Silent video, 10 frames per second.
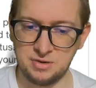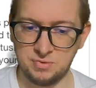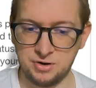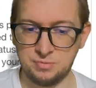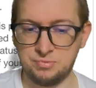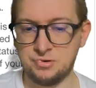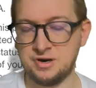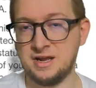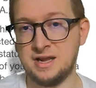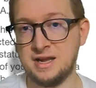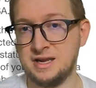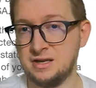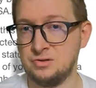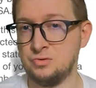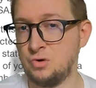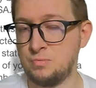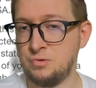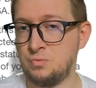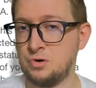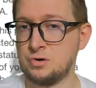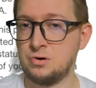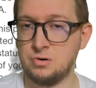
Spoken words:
where you put a normal worker,